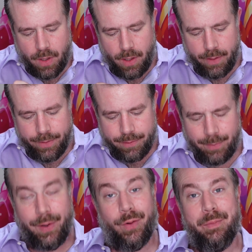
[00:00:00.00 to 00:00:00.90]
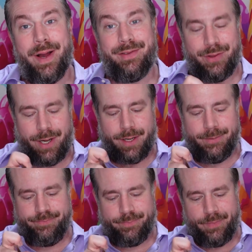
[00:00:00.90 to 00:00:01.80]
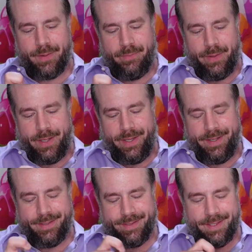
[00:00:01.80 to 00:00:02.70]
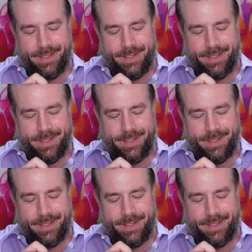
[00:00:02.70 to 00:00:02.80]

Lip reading: and listen to me run my suck. But